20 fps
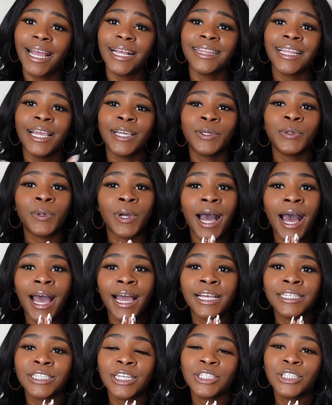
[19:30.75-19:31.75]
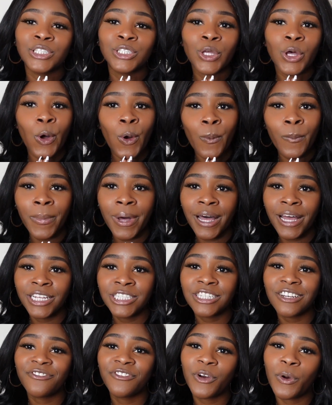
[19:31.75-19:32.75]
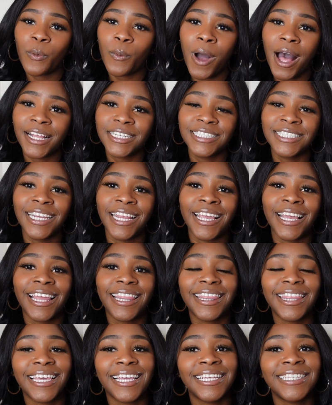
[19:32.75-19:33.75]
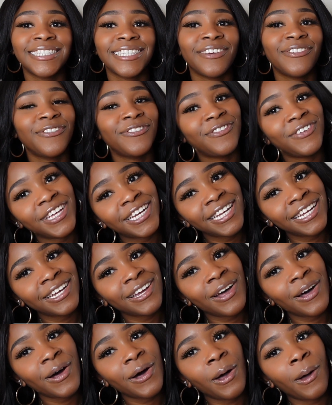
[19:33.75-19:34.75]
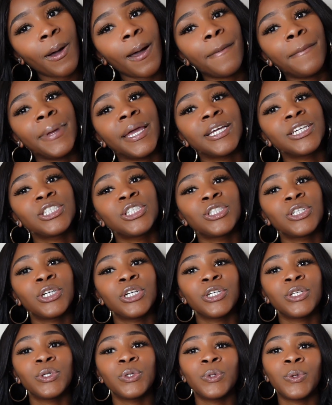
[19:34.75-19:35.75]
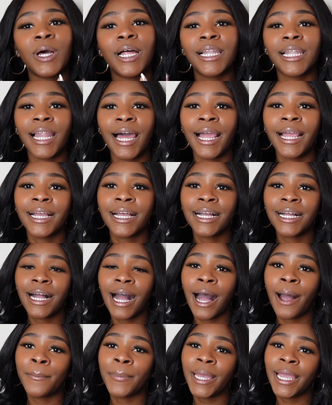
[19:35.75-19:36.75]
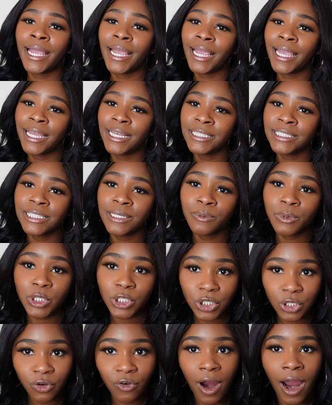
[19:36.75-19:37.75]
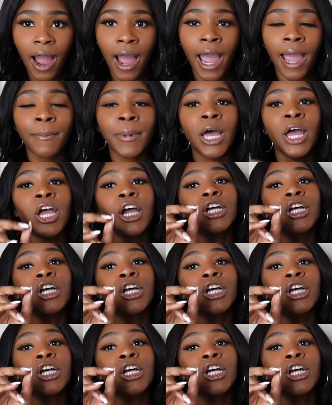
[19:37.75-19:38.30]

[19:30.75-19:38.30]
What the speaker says: Thank you guys so much for watching this video. Make sure you like, comment, and subscribe.